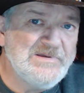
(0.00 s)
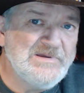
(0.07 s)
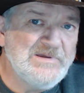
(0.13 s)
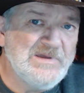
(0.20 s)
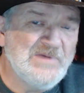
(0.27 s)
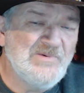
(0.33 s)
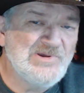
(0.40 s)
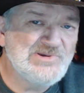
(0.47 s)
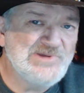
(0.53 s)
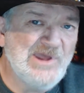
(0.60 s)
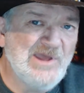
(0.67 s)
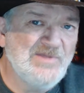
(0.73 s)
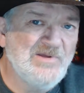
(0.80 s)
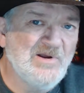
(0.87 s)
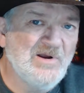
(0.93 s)
And we
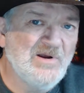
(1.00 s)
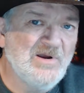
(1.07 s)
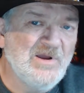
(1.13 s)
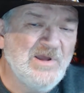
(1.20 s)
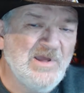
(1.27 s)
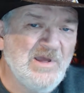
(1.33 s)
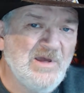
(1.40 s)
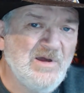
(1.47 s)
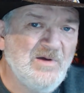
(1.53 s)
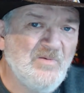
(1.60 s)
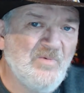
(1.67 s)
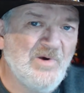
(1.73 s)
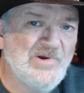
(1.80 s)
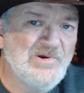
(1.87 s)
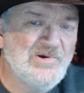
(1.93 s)
stand there
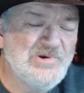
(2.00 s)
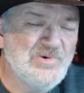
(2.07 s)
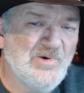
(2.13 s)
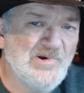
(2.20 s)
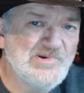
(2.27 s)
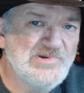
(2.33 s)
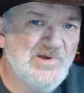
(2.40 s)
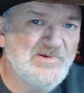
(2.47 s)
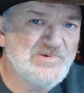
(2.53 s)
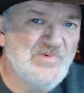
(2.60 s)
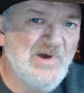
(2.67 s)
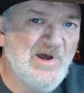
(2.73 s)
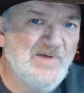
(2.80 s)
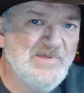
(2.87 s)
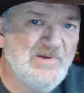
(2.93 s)
wondering to ourselves,
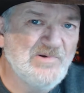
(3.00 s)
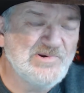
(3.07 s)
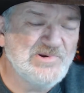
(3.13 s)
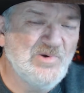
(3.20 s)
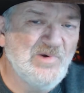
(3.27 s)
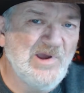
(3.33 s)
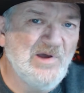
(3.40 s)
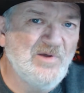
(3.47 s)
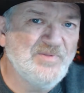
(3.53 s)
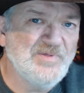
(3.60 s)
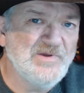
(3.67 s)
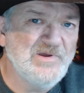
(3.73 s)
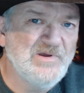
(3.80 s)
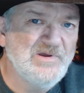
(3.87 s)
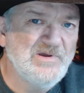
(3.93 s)
wow, they were so
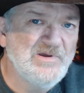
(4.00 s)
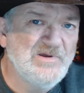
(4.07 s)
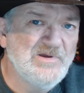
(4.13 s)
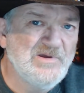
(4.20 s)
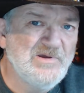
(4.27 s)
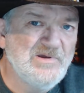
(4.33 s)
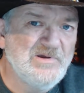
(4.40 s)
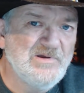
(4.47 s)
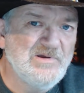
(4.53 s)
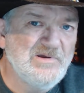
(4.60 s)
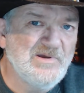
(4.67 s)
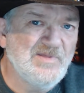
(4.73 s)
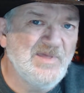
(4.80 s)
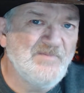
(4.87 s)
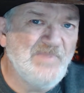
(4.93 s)
healthy
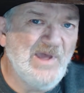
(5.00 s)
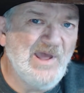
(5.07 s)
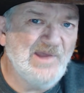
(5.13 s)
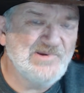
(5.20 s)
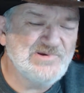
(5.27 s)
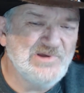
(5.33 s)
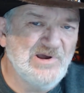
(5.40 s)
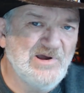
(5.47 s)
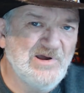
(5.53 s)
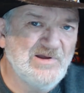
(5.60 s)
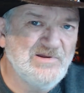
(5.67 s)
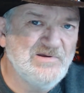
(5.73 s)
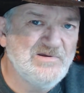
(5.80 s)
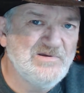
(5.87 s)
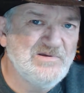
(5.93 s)
and they passed on.
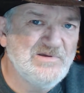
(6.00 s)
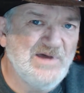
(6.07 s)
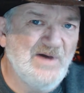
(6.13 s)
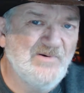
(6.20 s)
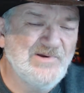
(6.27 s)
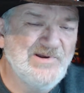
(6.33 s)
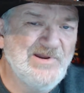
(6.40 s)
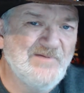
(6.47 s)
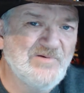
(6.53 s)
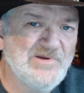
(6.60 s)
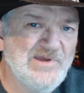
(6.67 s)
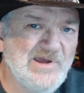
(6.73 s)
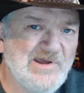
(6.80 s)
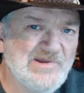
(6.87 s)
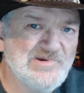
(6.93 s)
I would have never
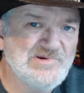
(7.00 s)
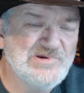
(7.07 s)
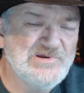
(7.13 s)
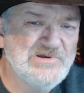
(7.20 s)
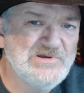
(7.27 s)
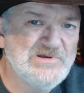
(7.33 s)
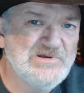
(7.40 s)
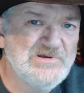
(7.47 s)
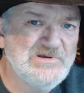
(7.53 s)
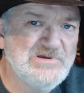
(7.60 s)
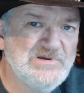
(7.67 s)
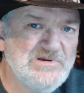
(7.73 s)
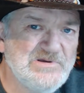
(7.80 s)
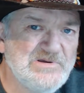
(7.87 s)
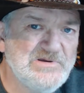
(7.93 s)
guessed.
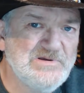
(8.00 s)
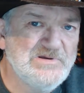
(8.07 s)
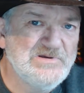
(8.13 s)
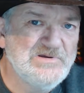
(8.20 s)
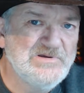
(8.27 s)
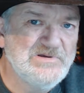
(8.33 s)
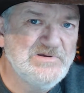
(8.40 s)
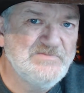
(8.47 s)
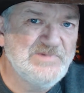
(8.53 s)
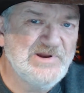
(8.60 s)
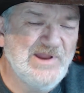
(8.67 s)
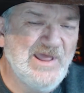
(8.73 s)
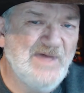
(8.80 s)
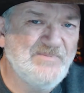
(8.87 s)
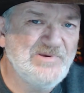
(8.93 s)
But
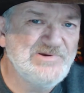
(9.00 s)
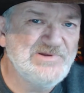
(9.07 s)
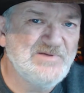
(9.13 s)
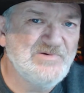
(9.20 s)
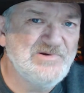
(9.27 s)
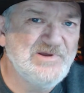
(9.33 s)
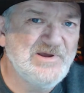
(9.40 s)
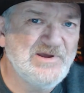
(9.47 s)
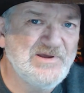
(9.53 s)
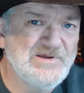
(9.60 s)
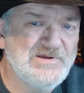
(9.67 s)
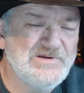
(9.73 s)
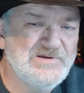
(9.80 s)
it happens every day.